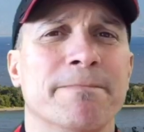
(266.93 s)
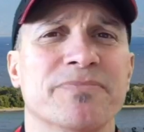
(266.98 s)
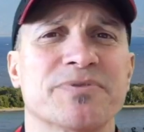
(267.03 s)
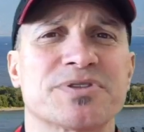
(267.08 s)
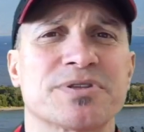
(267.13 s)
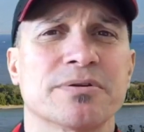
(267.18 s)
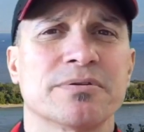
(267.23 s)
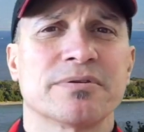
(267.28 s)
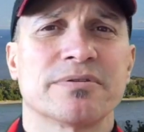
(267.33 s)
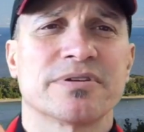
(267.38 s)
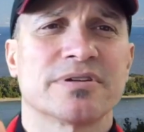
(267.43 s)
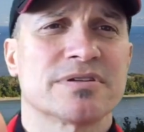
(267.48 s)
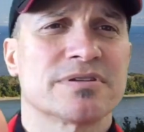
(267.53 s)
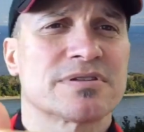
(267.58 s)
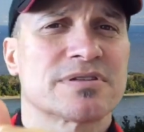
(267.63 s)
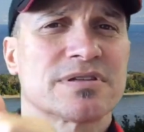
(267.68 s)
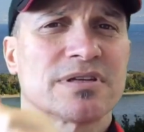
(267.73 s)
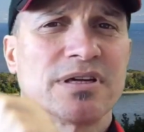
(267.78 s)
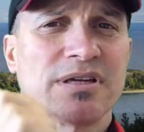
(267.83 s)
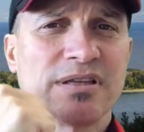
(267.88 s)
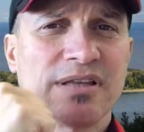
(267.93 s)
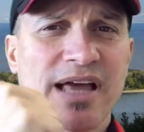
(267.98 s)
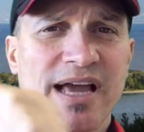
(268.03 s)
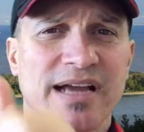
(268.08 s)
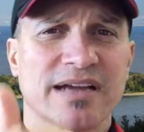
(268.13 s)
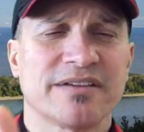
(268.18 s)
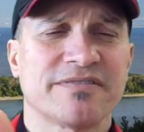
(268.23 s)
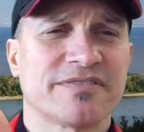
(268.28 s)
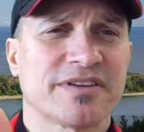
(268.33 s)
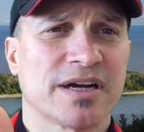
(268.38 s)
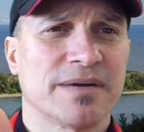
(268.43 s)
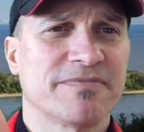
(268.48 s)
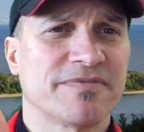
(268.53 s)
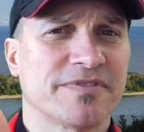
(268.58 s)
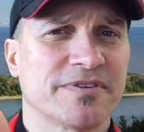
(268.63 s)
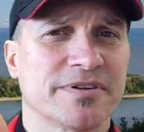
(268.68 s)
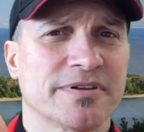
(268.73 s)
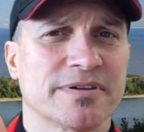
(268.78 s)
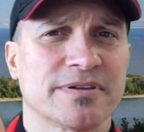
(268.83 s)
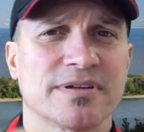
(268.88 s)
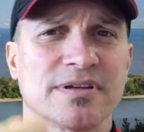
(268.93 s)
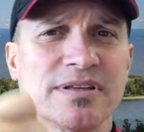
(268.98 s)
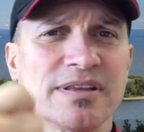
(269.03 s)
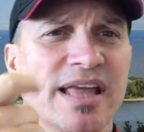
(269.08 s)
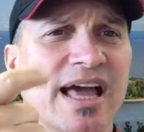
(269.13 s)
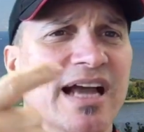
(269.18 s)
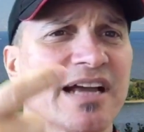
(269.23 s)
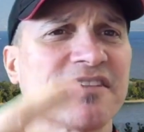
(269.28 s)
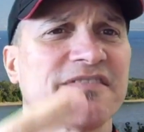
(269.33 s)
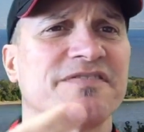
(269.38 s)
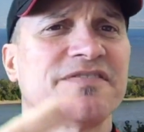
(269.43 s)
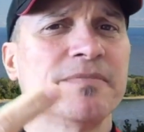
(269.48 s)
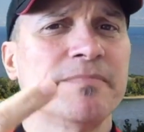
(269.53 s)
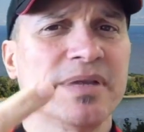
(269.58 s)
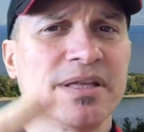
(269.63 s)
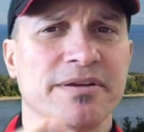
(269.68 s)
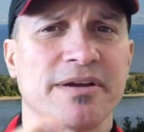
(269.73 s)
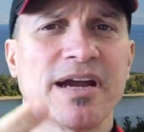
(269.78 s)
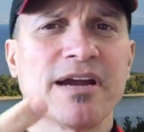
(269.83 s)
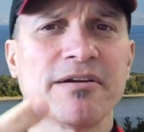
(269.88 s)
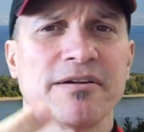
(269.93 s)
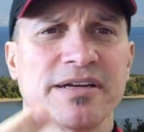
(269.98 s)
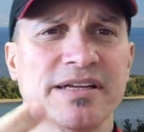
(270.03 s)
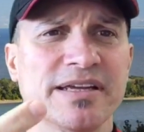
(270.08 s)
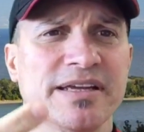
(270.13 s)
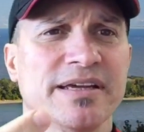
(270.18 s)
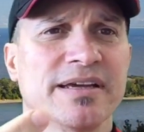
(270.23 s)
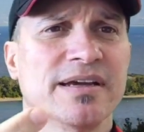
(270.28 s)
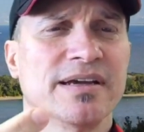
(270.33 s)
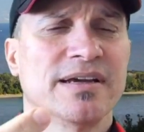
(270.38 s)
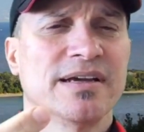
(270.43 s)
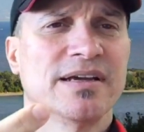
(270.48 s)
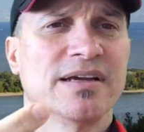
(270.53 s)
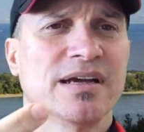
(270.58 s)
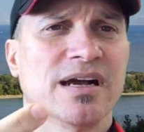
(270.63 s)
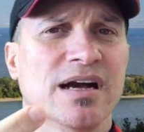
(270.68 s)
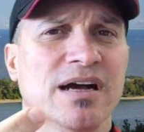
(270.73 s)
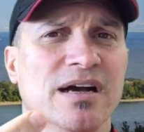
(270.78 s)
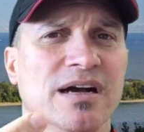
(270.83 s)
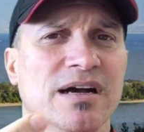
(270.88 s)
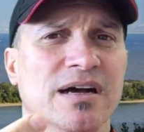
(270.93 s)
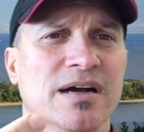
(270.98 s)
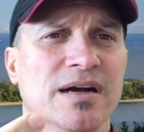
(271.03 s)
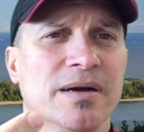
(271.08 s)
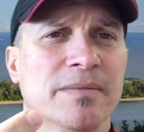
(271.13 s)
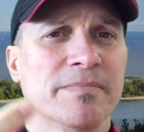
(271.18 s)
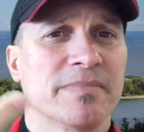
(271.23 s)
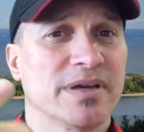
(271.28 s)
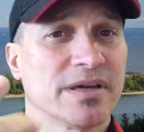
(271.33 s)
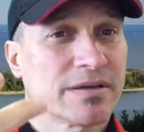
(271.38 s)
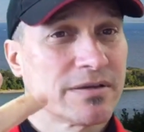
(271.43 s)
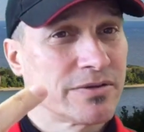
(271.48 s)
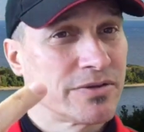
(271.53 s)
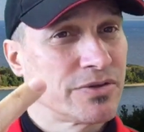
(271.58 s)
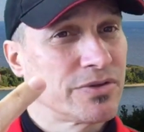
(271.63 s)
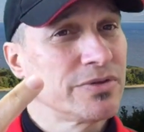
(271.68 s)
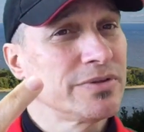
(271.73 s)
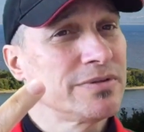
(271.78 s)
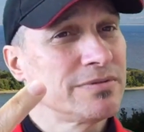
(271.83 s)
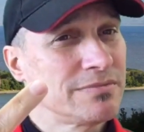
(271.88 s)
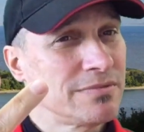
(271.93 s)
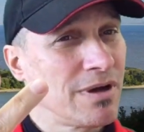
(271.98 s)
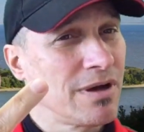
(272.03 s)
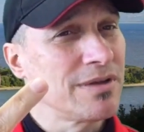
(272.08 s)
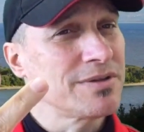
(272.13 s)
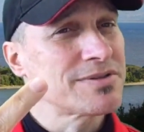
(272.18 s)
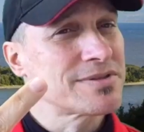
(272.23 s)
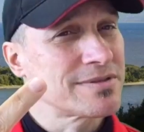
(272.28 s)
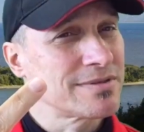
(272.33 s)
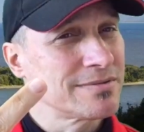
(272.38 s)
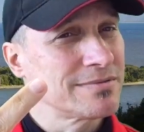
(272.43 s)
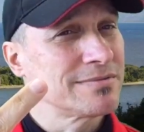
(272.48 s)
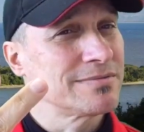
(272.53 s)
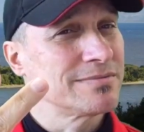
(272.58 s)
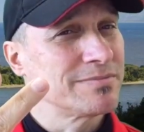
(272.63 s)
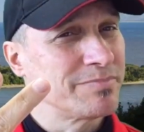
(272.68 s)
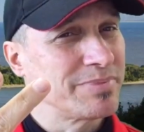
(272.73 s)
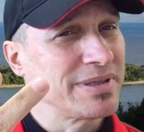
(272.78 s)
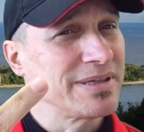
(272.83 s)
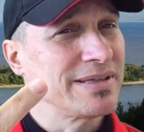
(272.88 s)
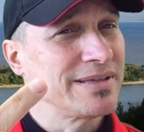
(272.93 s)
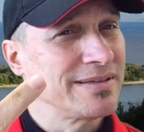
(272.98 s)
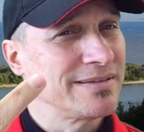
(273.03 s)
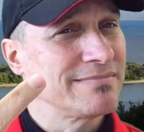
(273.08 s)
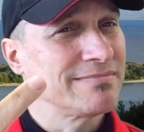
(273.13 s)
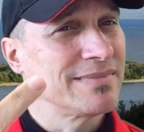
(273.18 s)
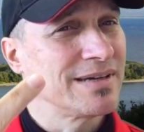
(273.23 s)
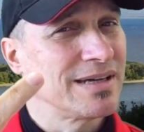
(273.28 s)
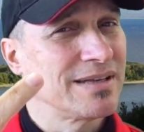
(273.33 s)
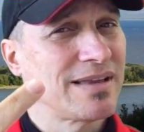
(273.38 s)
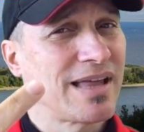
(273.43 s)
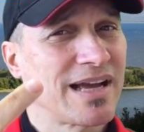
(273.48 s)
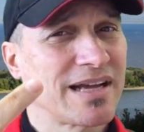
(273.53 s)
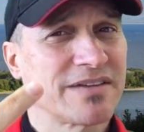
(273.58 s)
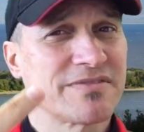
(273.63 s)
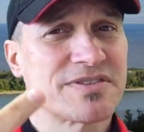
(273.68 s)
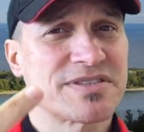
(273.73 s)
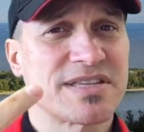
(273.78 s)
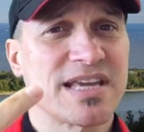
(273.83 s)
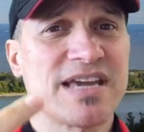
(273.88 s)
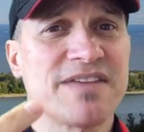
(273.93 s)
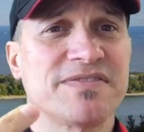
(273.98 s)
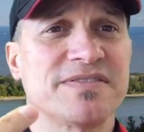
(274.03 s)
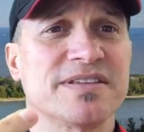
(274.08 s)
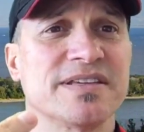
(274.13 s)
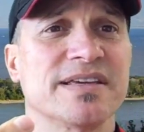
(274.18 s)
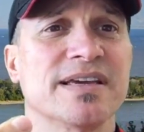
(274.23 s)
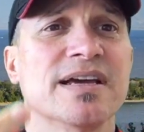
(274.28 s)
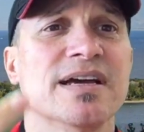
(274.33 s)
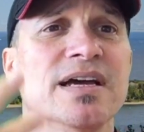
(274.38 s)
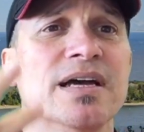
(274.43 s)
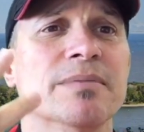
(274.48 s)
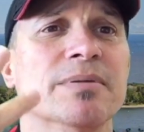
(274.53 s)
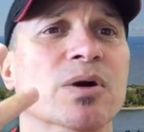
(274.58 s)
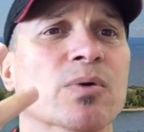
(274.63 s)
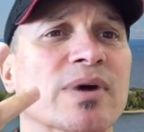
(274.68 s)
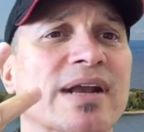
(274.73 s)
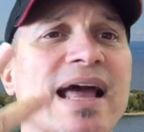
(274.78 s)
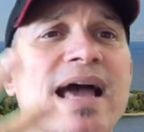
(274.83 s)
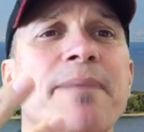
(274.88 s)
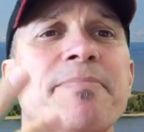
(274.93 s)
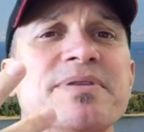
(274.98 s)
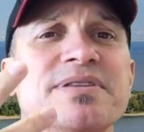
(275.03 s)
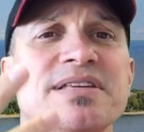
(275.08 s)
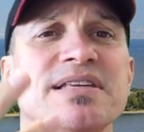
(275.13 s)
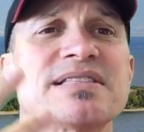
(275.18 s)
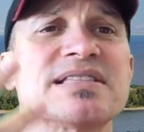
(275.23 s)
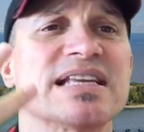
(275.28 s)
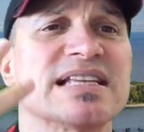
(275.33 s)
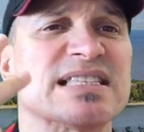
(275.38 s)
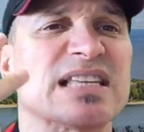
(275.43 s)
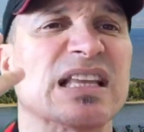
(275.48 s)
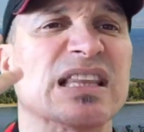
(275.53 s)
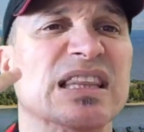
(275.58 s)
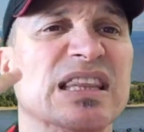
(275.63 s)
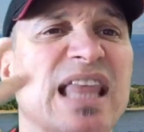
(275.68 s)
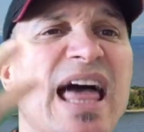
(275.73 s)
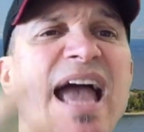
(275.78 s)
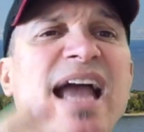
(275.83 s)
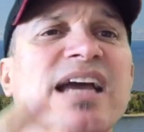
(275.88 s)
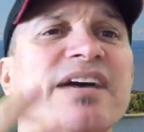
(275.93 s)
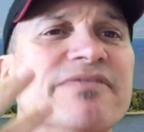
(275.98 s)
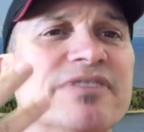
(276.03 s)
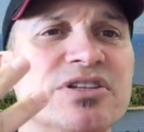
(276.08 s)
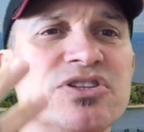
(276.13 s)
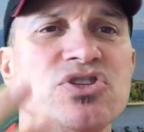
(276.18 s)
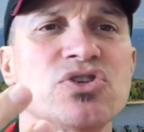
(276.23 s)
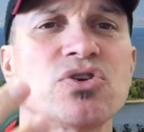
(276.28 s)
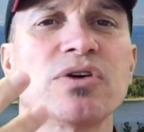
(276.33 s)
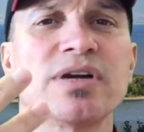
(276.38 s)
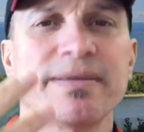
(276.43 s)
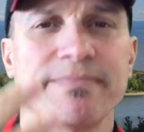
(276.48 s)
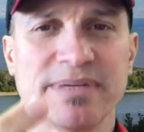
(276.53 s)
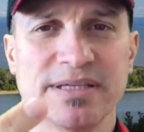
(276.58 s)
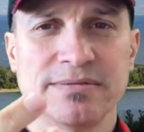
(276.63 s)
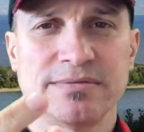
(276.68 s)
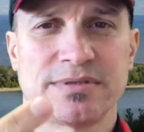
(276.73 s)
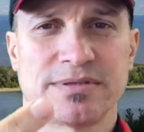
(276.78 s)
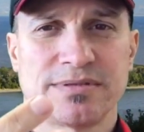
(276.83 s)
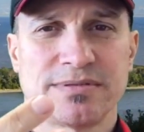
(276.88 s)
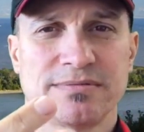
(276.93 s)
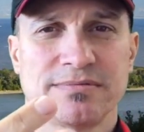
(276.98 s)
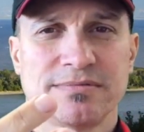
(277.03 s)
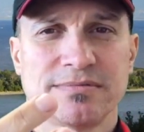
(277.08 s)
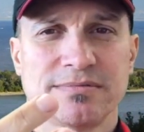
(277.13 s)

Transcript: so there's a lack of comfort, a lack of familiarity. That could also be a lack of safety, but what happens is it's a lack of enjoyment,